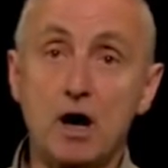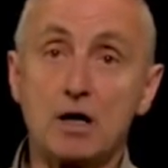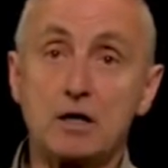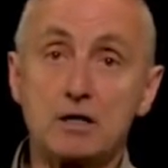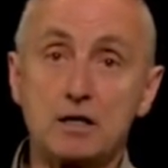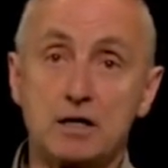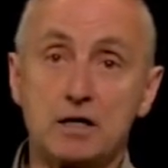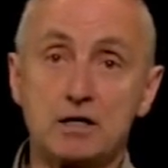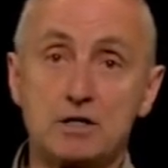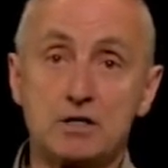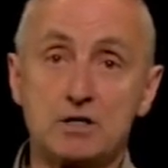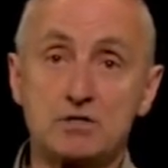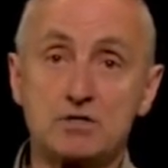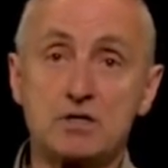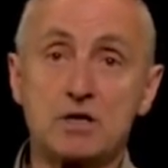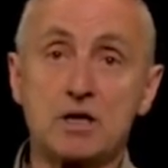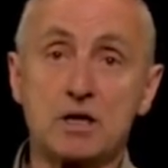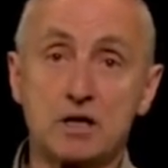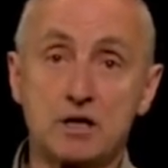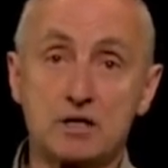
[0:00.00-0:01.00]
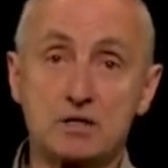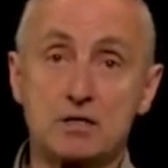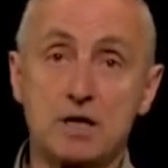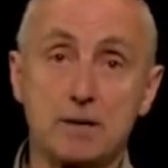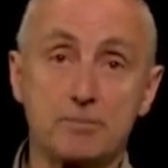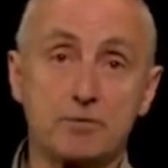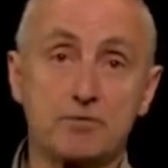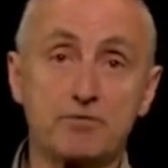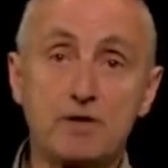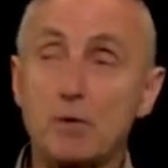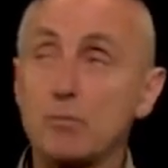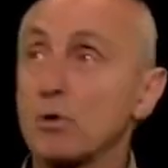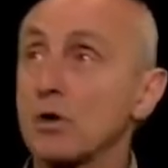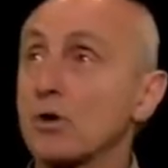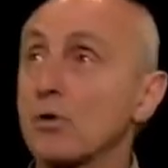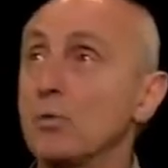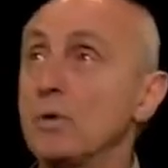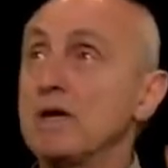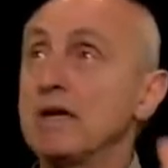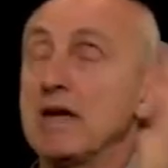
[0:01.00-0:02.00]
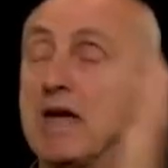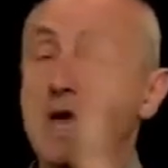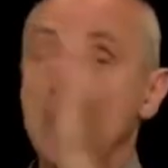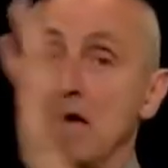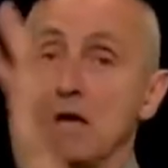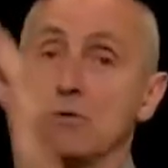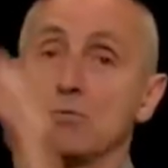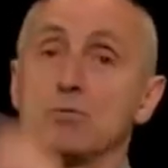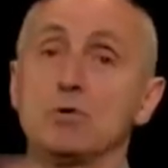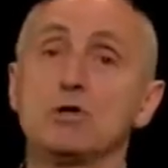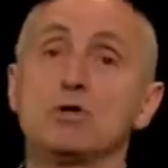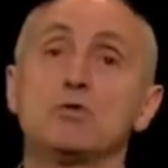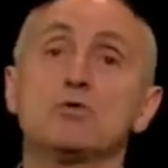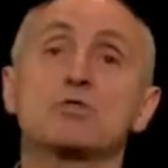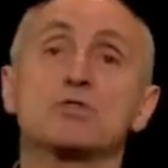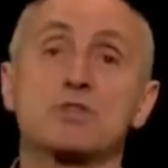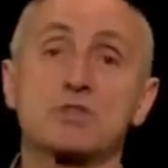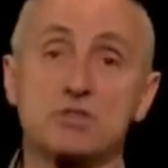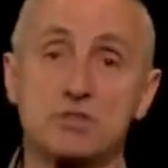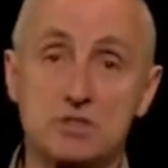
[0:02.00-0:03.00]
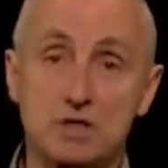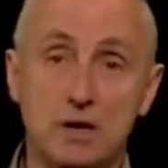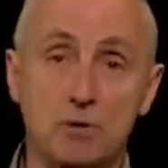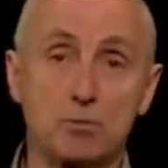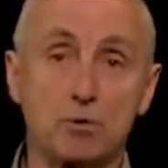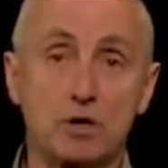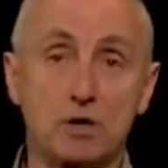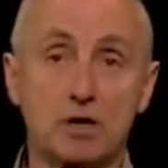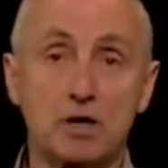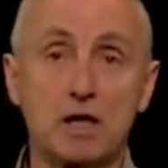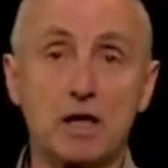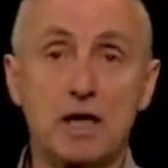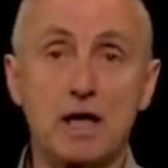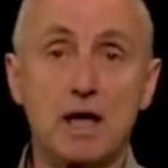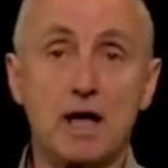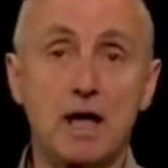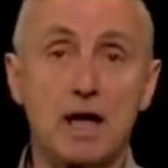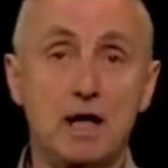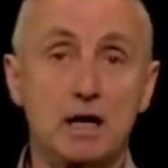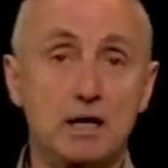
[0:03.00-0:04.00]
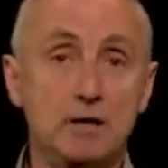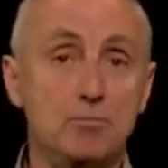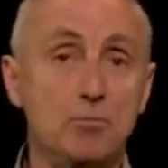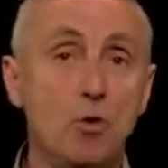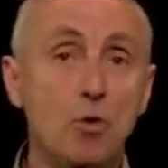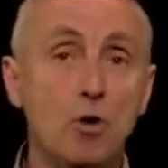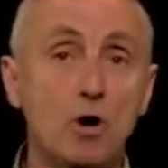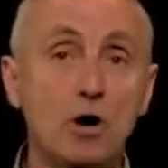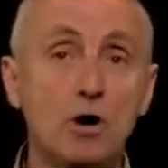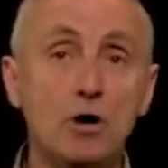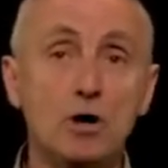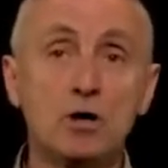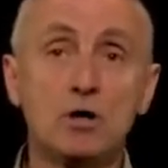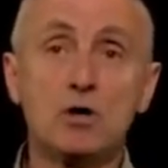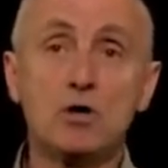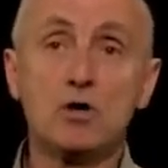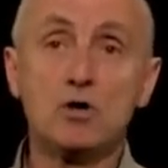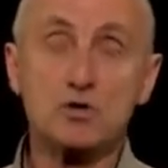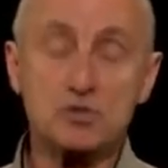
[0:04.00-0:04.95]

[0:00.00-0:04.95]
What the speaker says: not in this type of network. We can't reduce this network anymore.